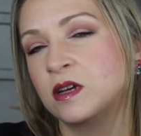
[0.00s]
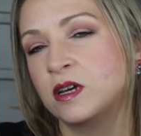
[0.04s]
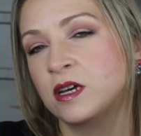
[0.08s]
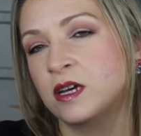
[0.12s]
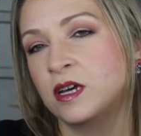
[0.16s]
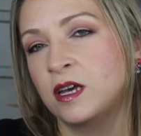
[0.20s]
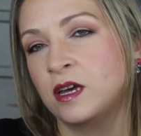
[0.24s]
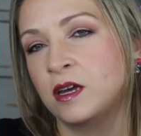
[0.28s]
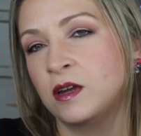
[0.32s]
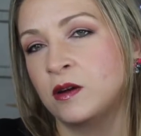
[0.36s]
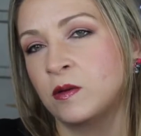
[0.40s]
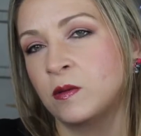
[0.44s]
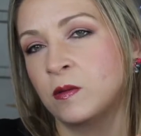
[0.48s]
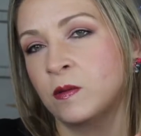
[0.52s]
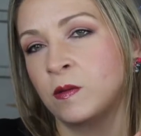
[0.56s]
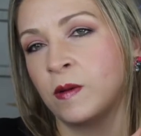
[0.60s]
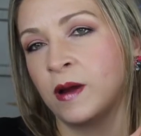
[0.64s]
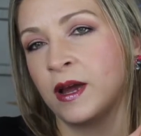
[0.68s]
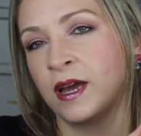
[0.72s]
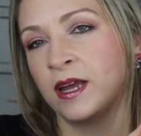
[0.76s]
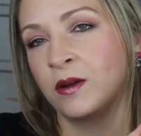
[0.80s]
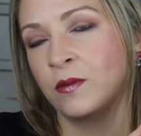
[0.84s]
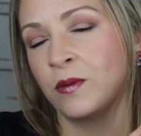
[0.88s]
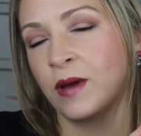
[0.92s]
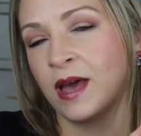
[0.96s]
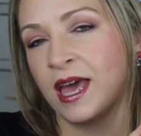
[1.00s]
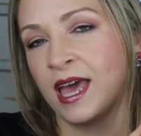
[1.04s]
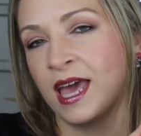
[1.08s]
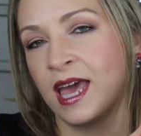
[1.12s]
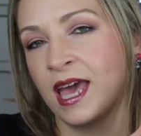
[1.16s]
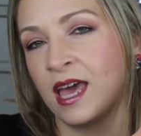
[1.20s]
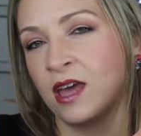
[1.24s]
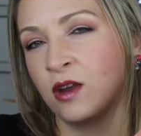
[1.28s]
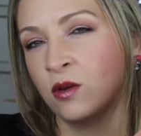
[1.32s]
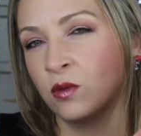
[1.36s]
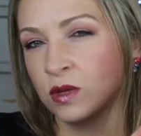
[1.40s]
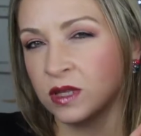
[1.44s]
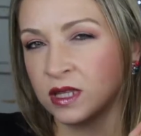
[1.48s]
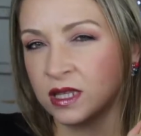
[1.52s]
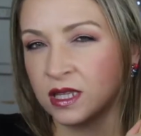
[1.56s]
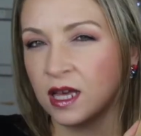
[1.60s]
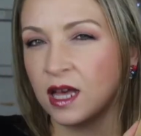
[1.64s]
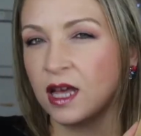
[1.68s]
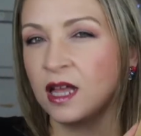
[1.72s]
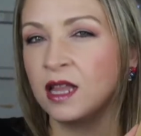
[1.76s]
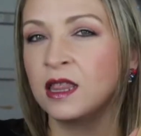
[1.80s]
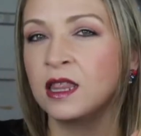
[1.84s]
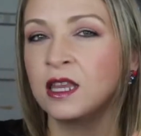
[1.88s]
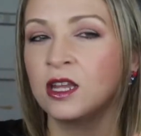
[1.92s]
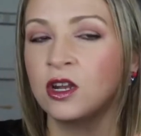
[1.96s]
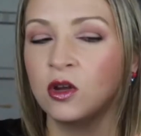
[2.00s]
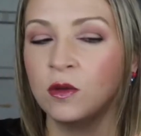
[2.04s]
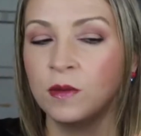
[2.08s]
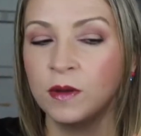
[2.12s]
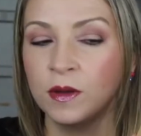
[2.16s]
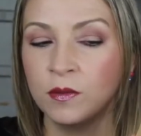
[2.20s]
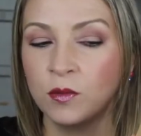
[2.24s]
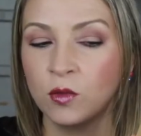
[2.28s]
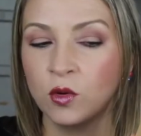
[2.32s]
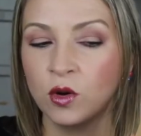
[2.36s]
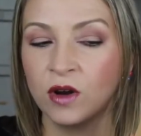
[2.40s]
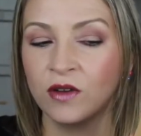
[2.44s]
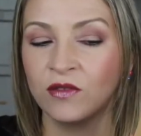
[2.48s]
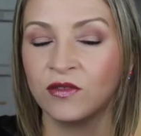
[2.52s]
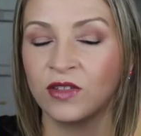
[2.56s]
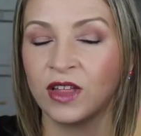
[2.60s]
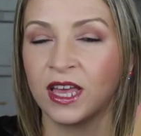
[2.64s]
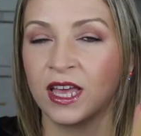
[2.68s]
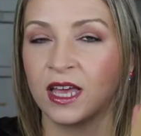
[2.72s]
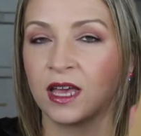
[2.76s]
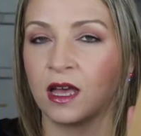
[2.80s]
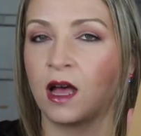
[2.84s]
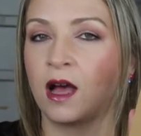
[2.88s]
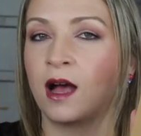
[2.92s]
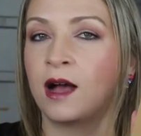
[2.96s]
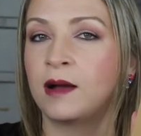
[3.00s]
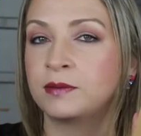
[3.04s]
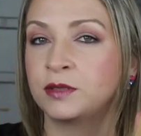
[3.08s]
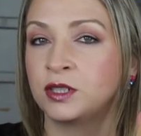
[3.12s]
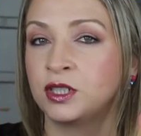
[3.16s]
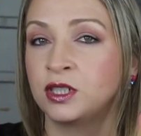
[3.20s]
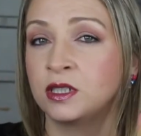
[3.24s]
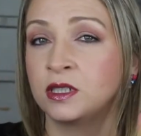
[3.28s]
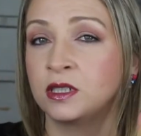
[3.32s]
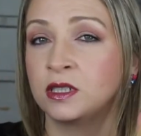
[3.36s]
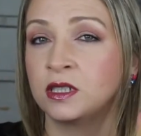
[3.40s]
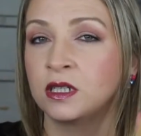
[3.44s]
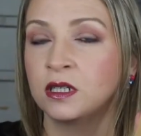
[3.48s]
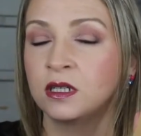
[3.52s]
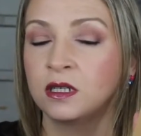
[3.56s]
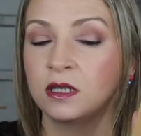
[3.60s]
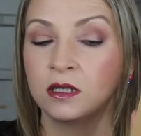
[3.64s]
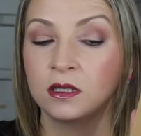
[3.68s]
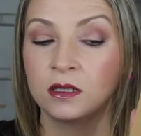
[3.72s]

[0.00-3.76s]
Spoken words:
good right away and with a little bit more of like options.